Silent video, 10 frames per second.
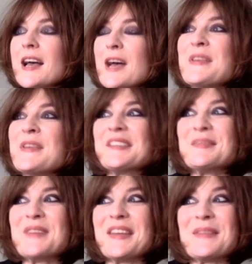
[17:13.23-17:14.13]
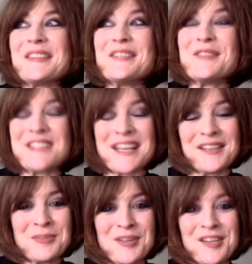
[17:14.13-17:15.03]
I mean, that's difficult to
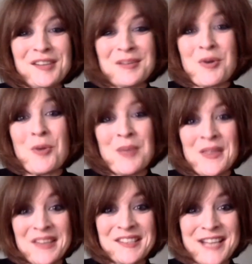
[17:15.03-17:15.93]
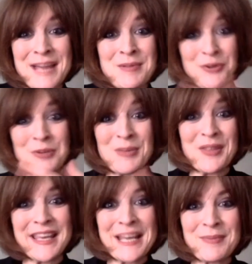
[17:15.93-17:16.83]
answer, because I'm hoping in this time that we're going
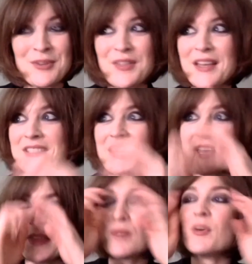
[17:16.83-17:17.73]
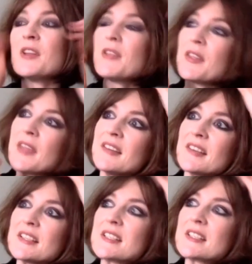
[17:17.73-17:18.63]
to be thinking about that. I think one of the
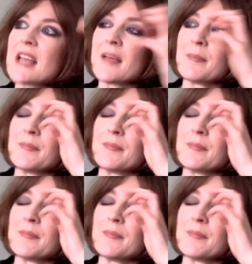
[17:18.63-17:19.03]
things that